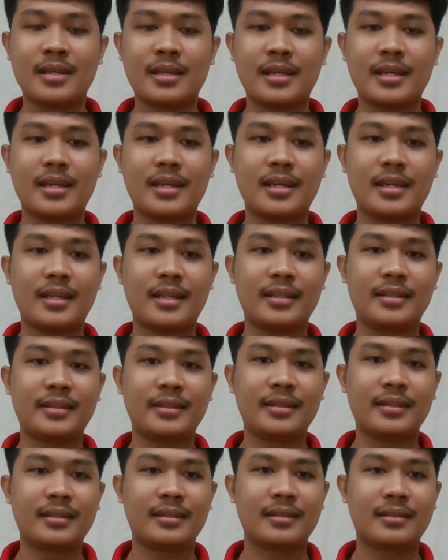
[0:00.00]
And
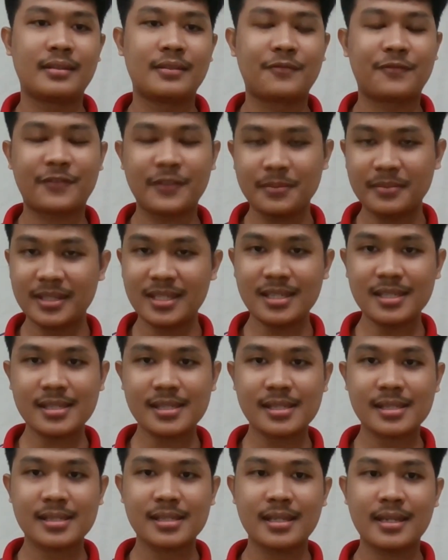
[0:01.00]
from
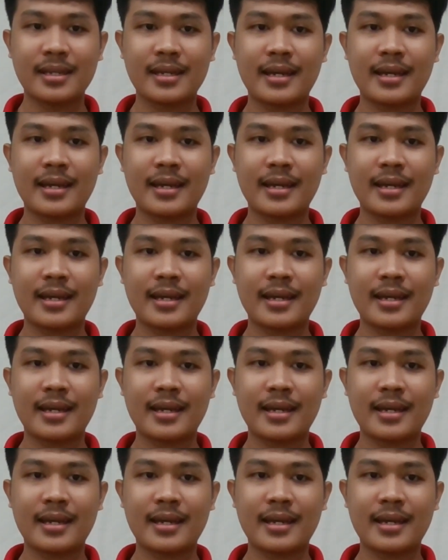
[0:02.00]
this,